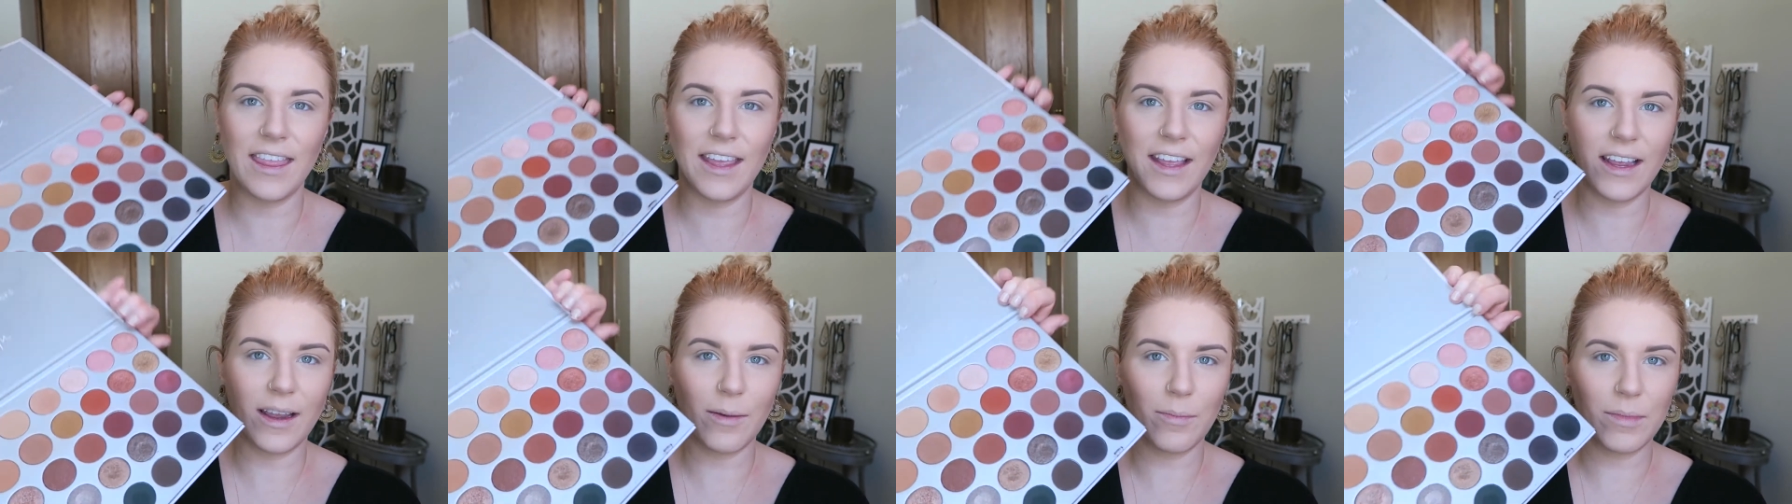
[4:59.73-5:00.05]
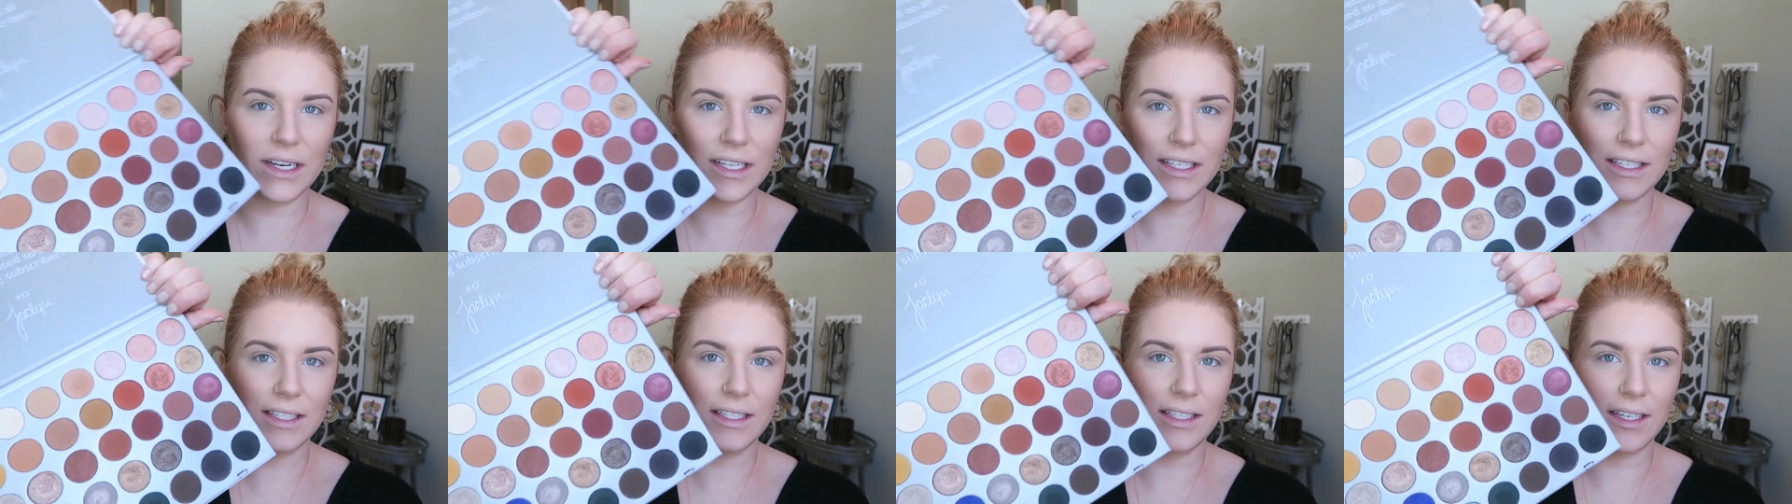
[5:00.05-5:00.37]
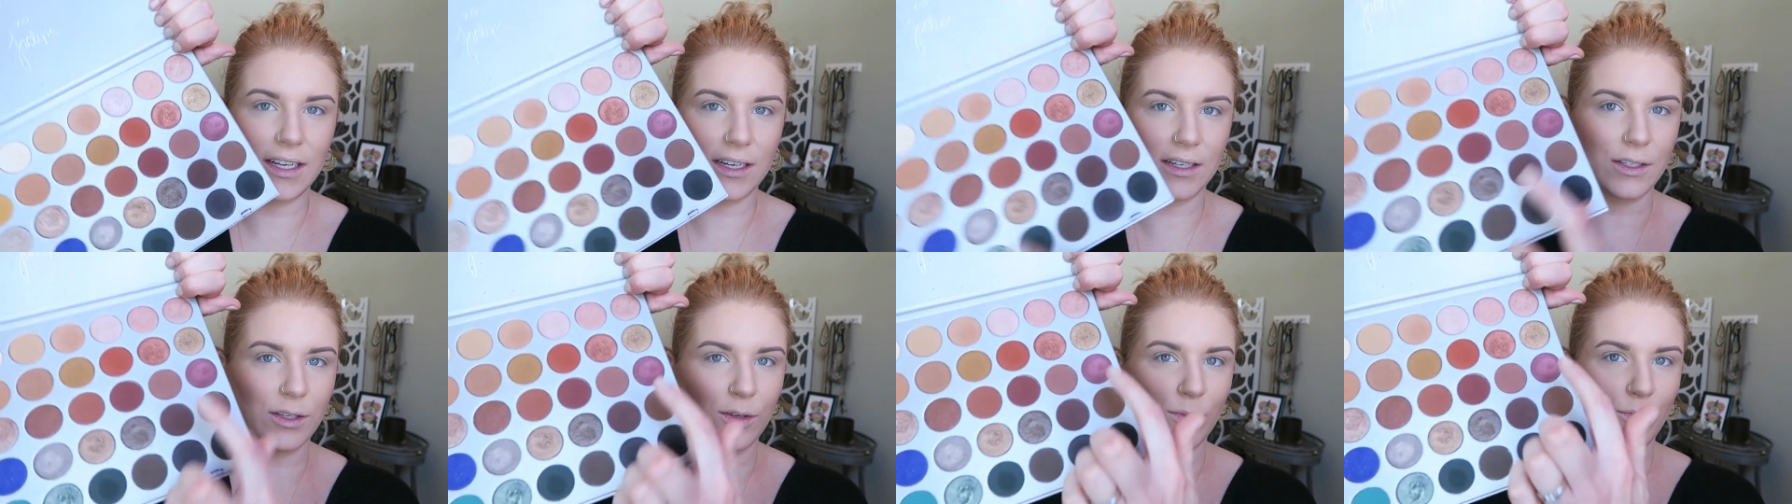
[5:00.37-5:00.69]
think I'm gonna
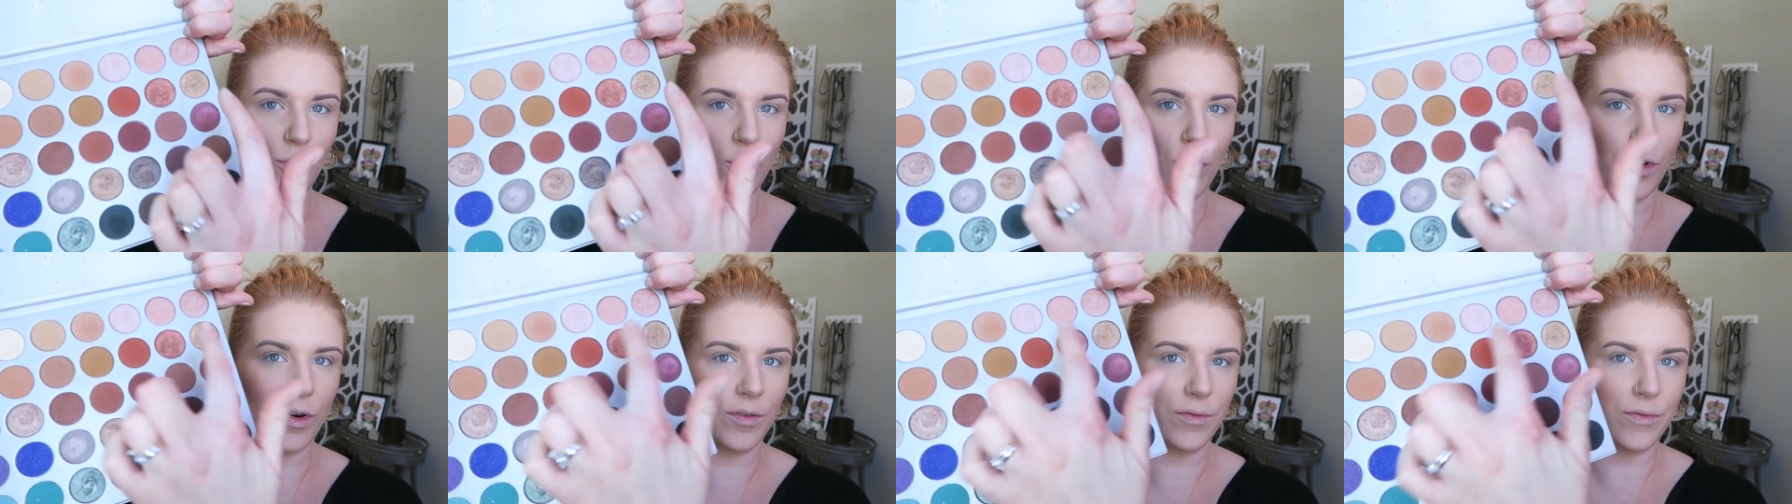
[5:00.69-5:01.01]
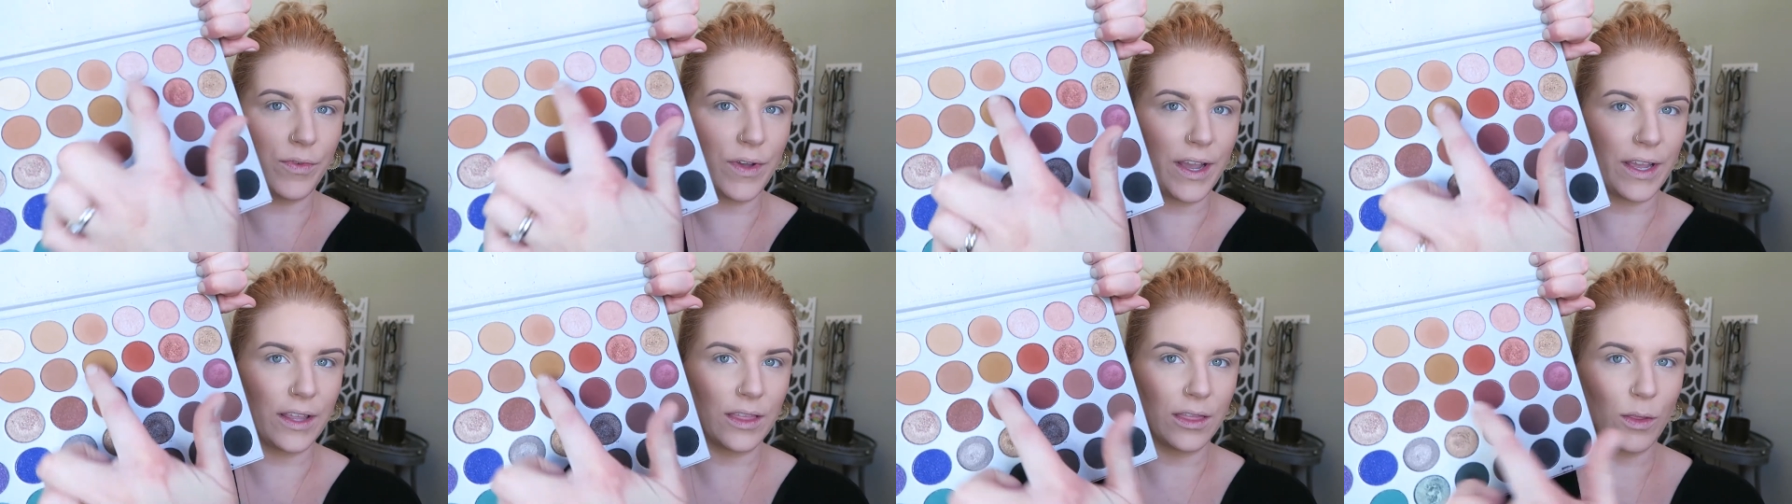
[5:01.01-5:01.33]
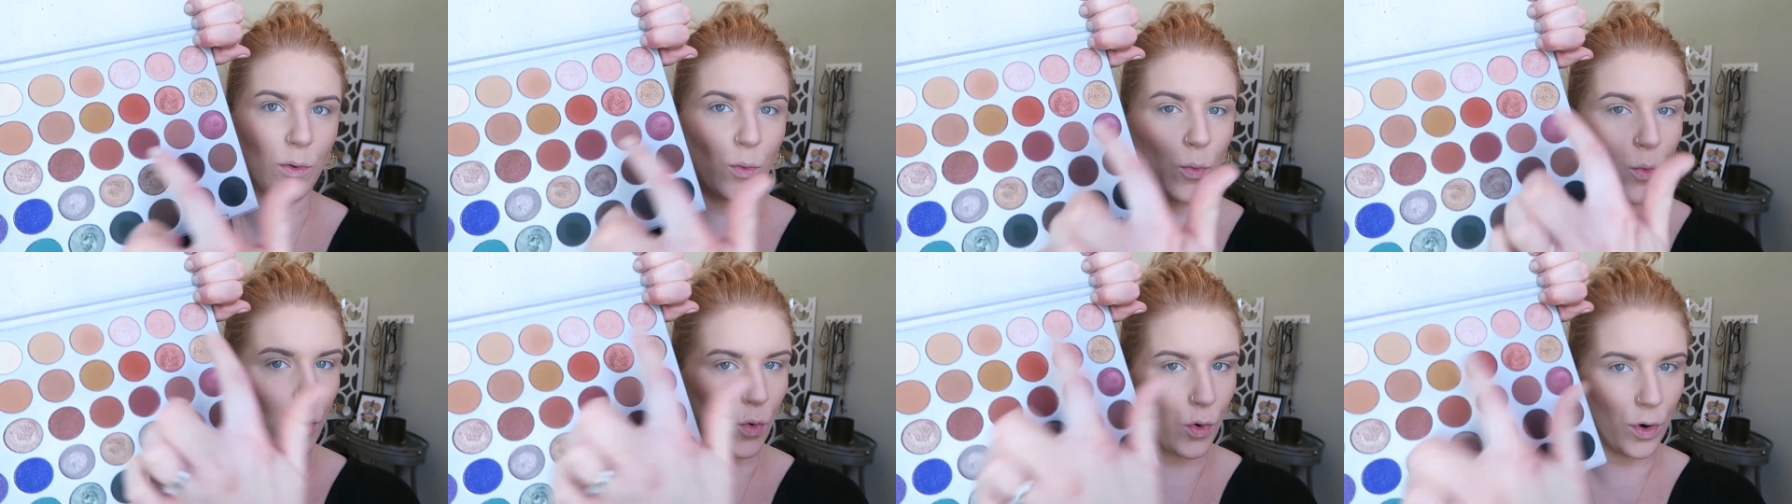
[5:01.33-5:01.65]
stick to more of like
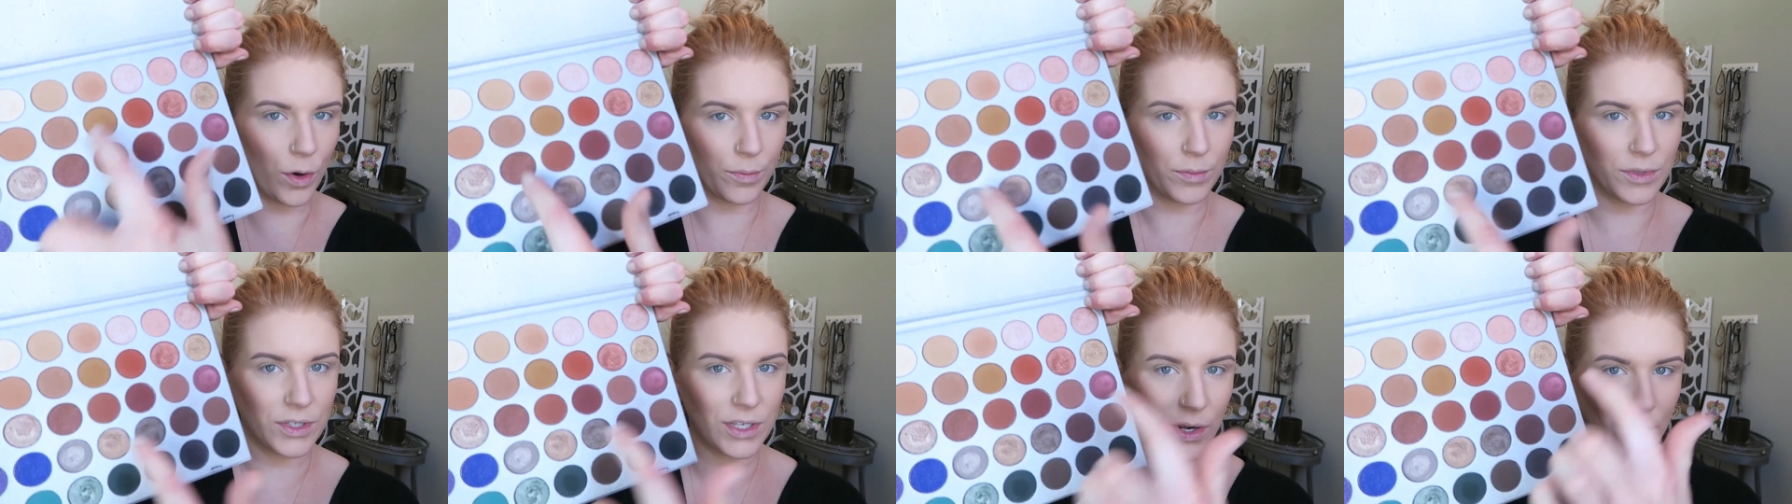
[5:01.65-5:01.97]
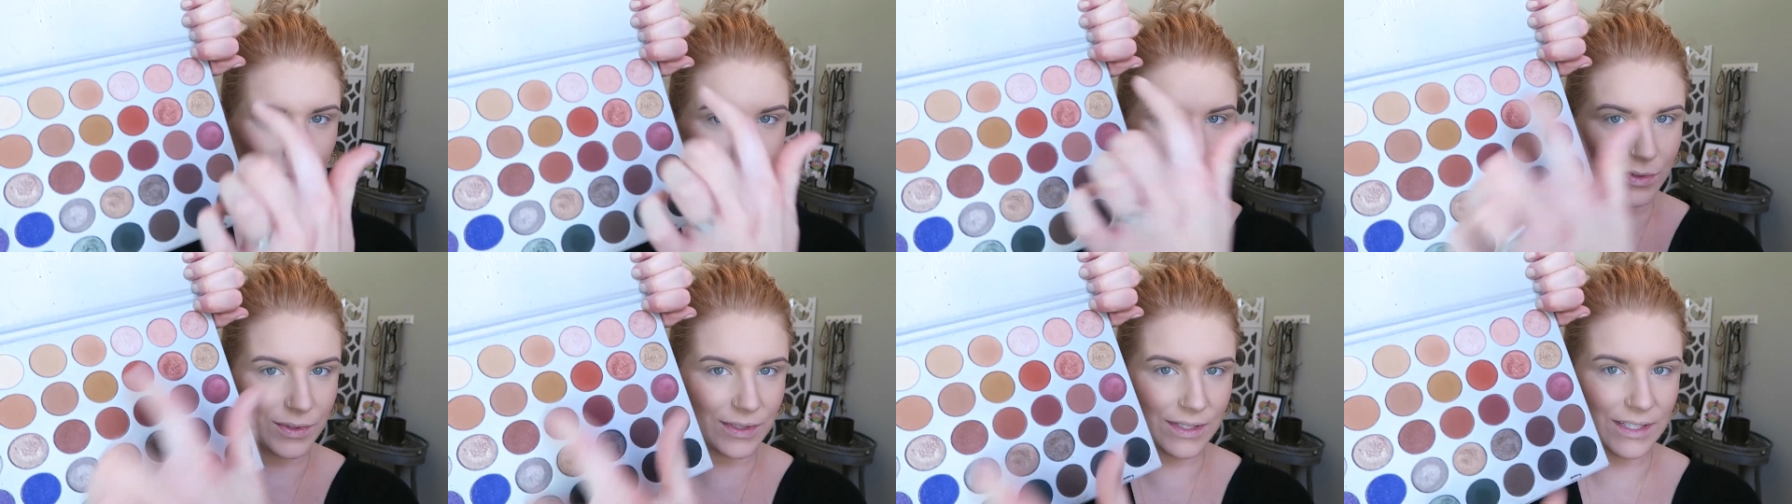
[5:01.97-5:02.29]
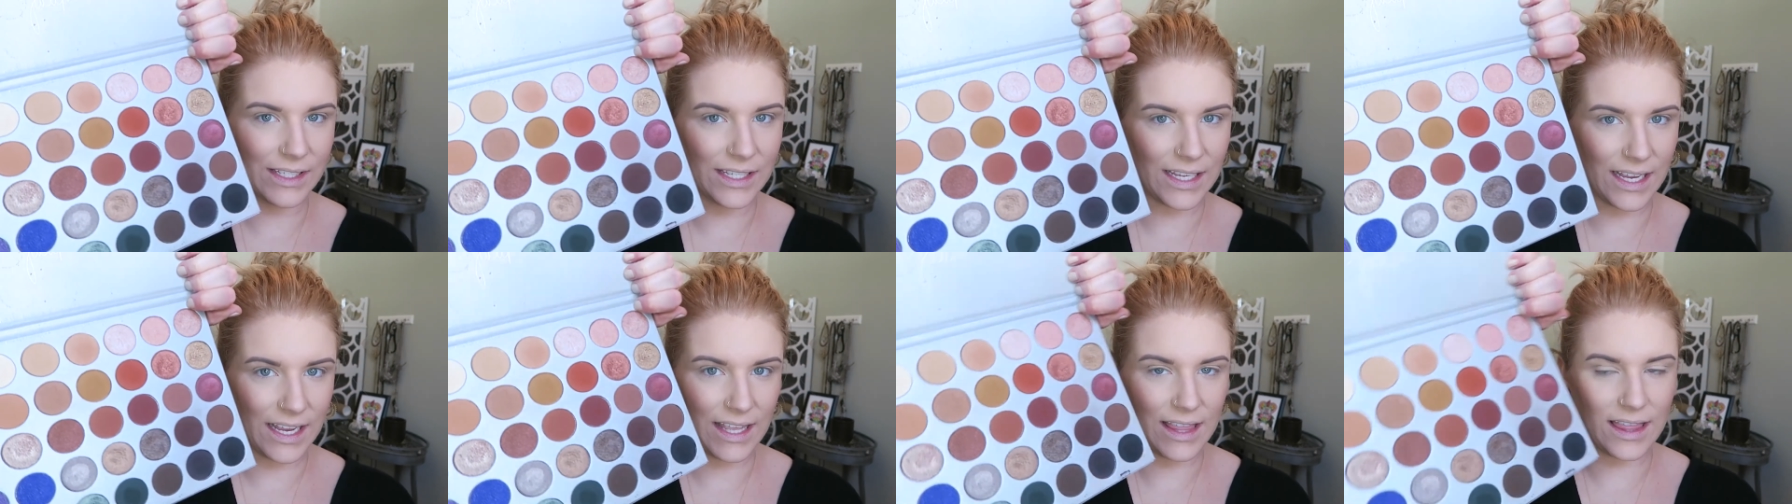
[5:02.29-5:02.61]
the warm
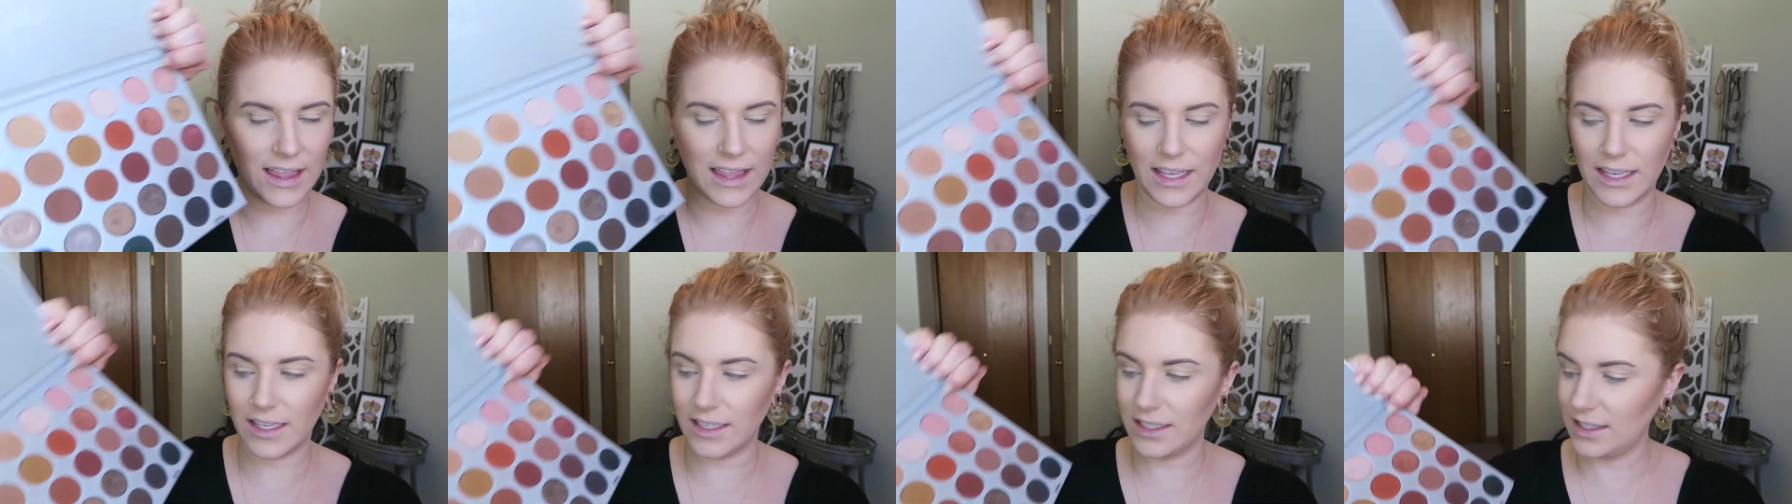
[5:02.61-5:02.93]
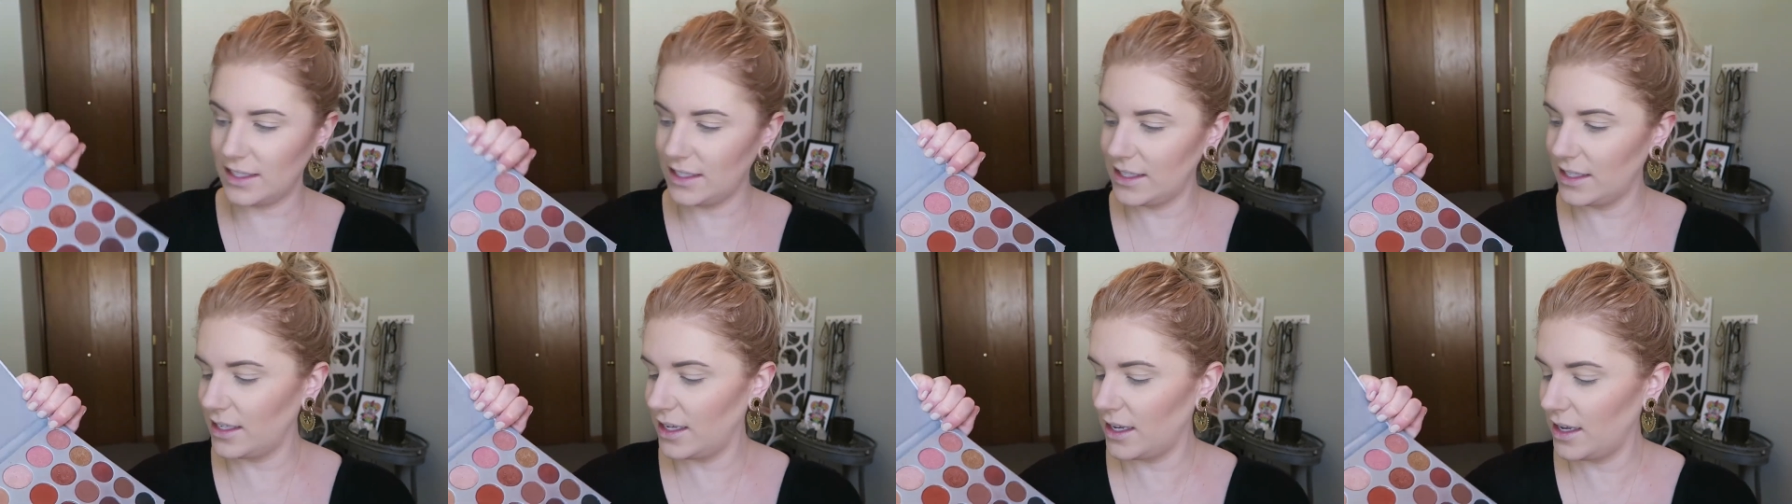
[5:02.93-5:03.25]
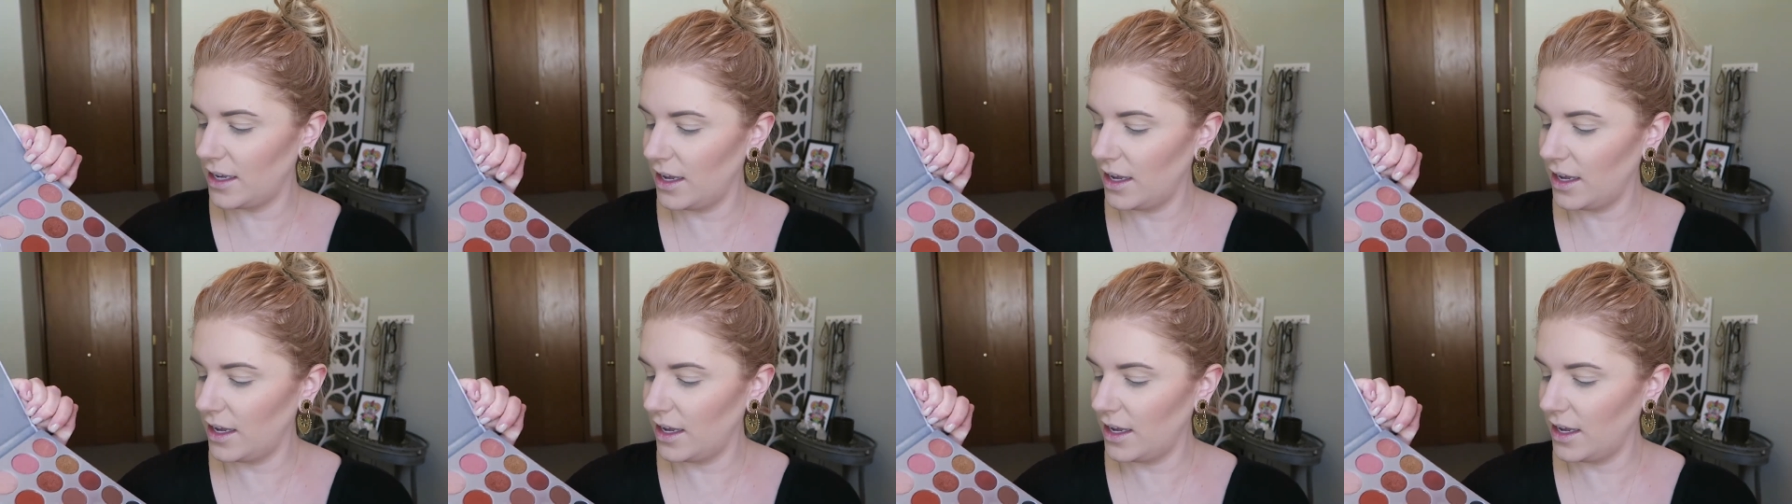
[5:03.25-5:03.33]
tones in this